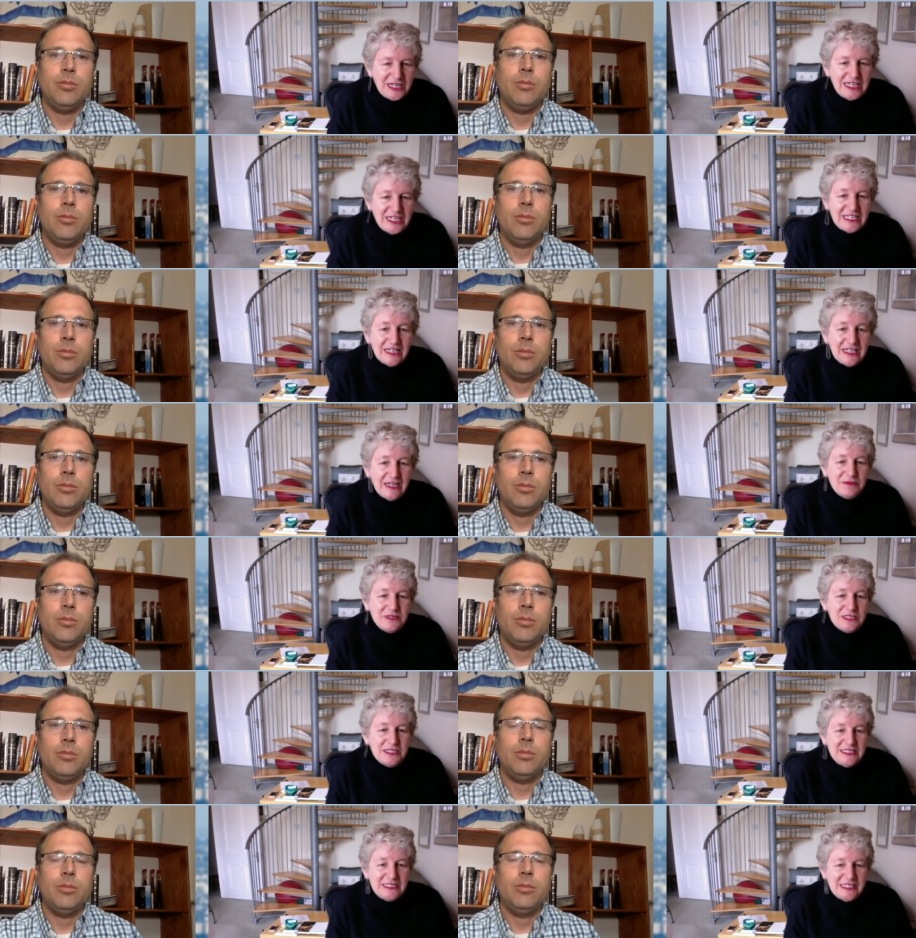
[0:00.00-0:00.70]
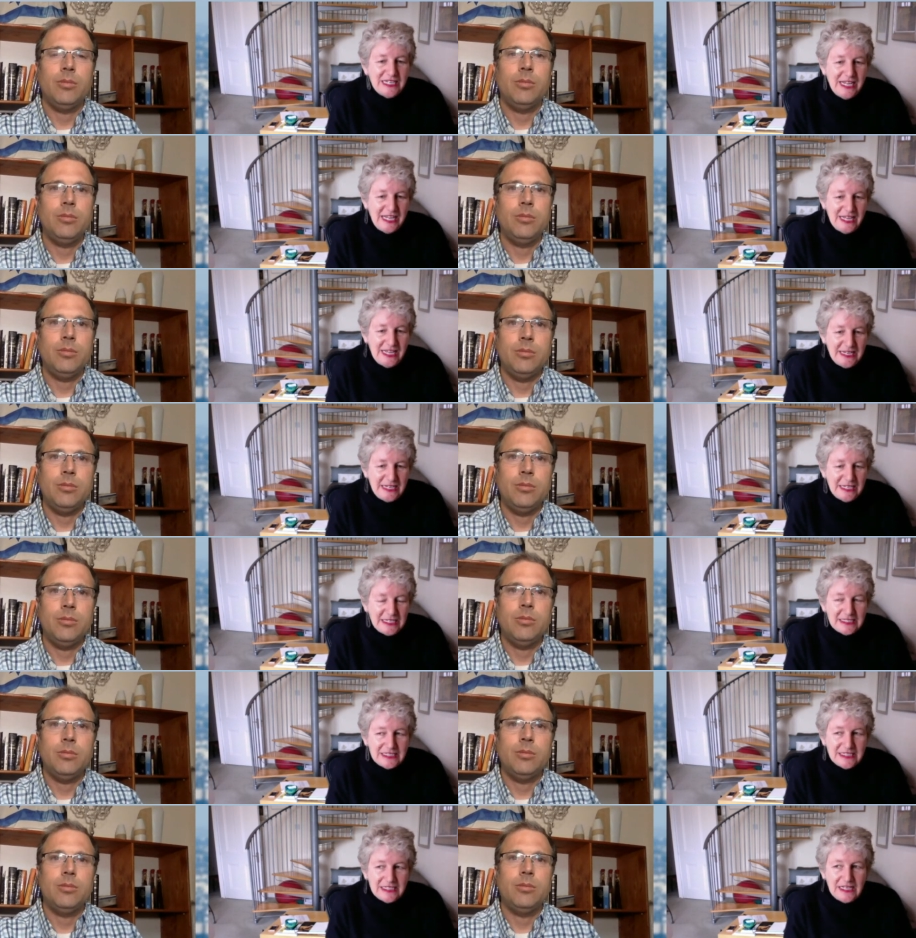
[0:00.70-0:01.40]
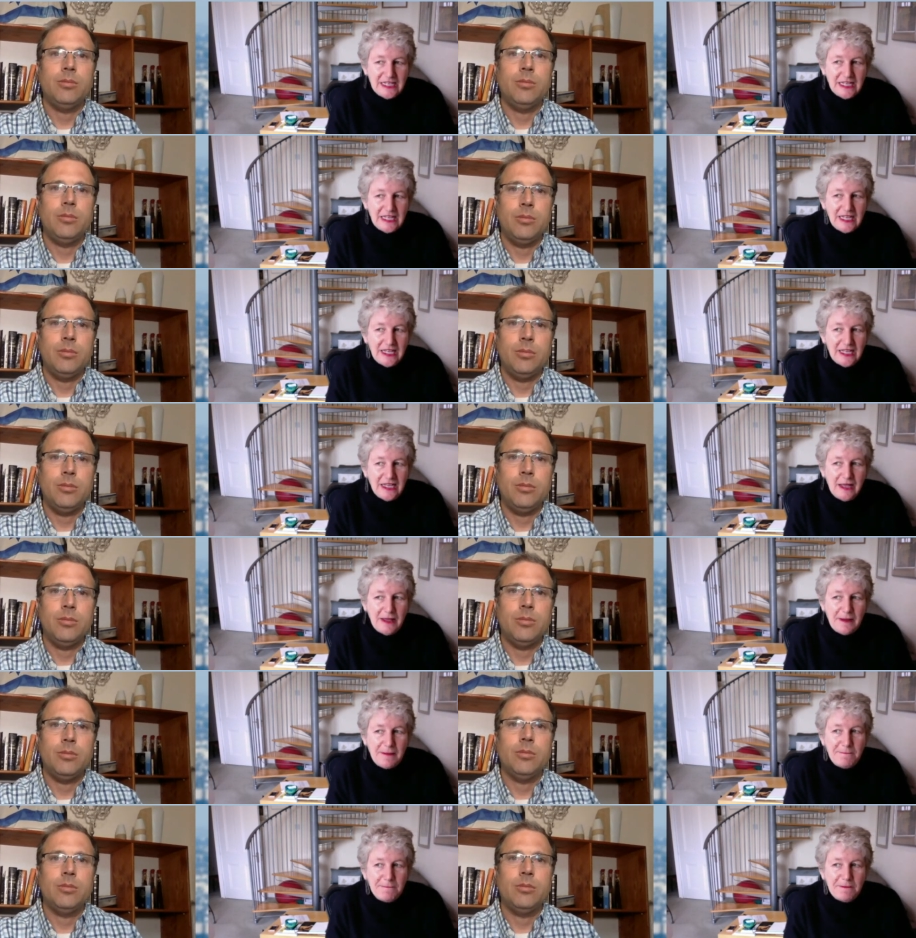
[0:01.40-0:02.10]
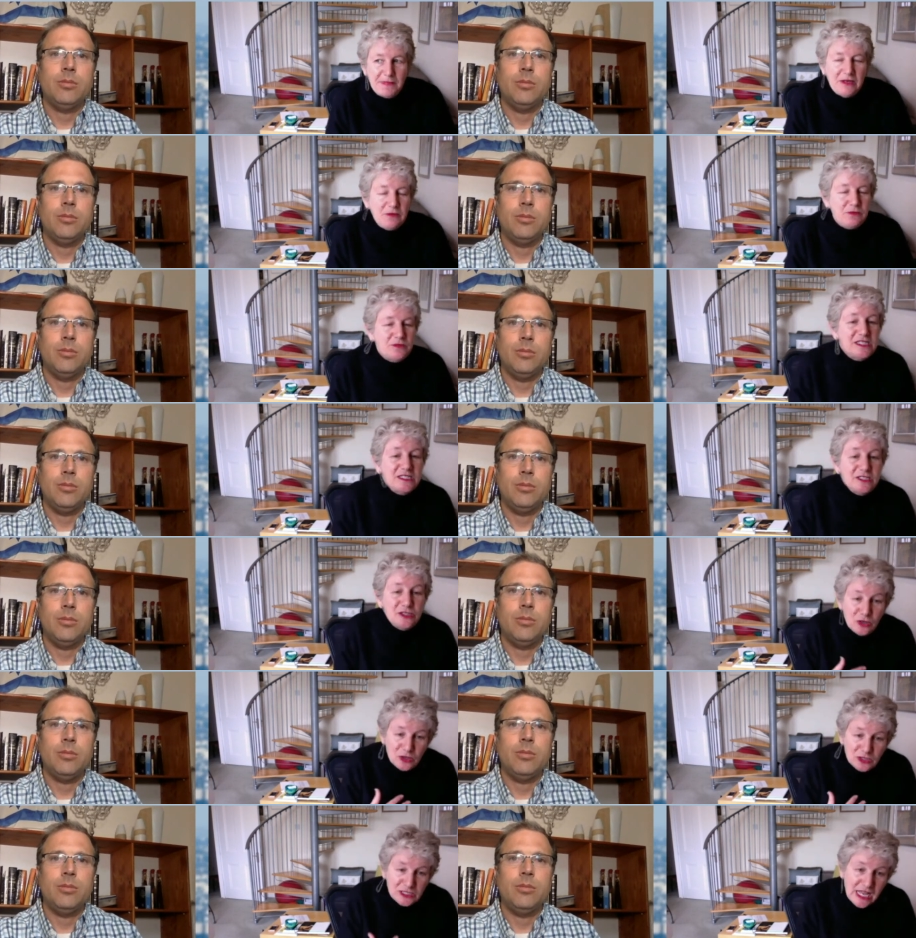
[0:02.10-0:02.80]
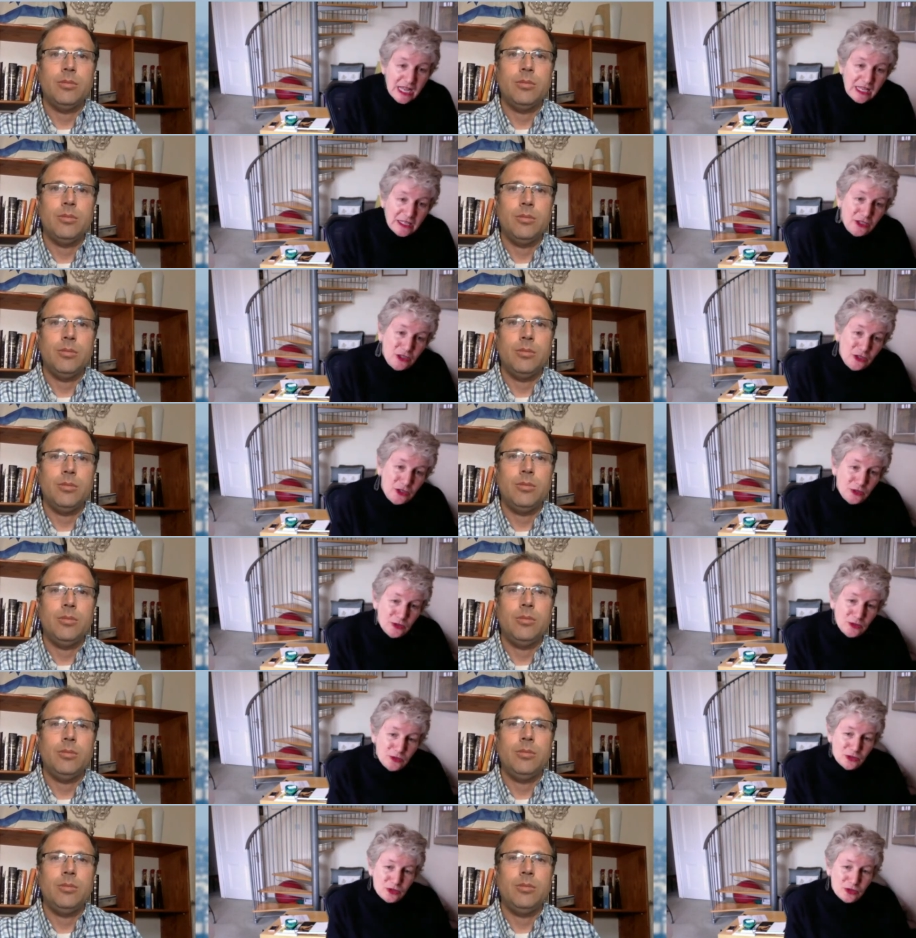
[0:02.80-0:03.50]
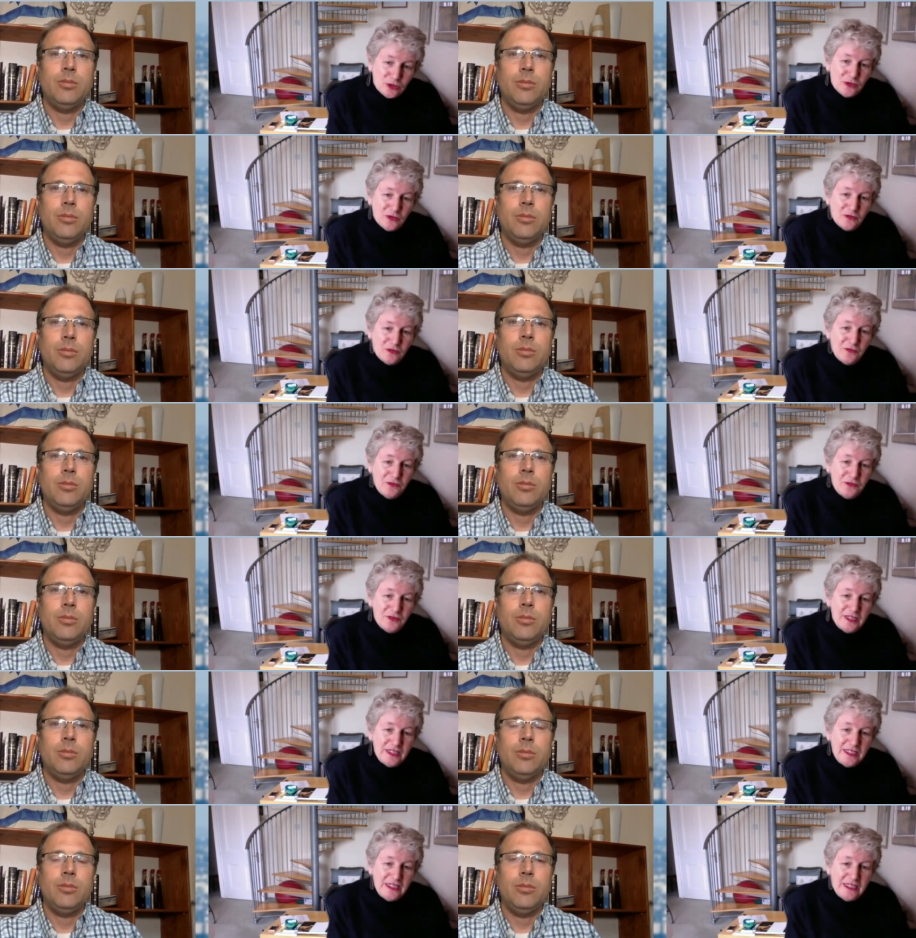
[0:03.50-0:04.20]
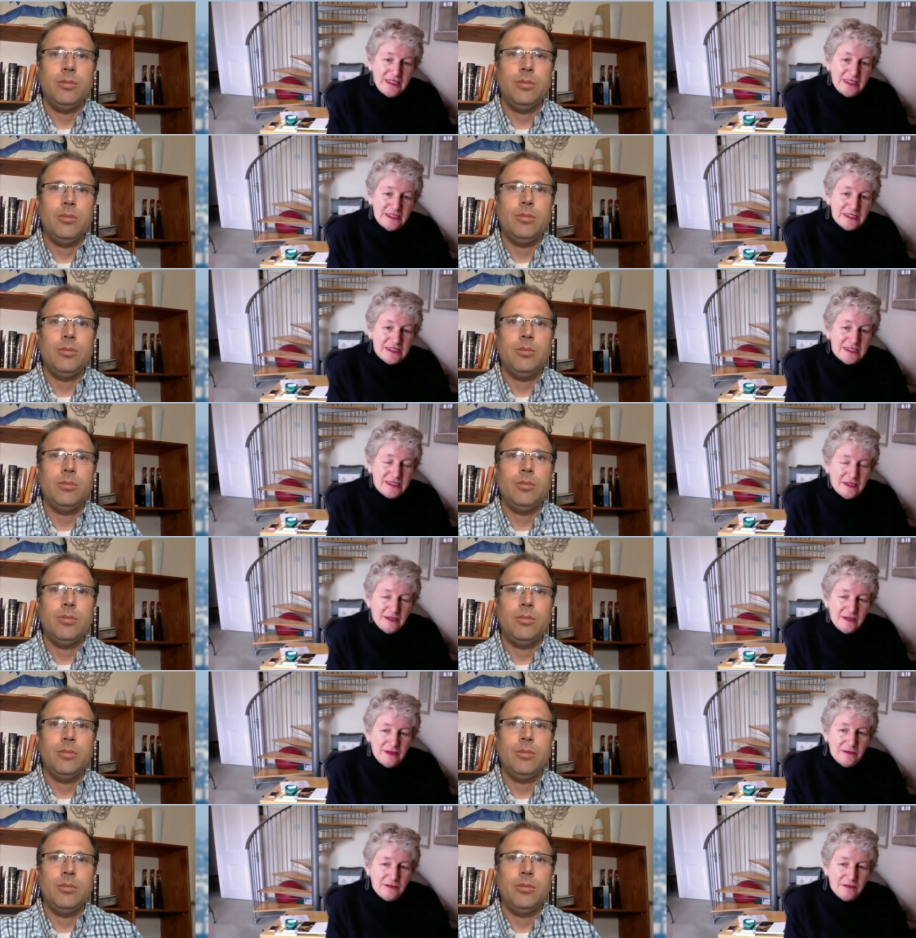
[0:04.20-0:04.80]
Speaker 1: bring it up to date, um, it was not unusual for these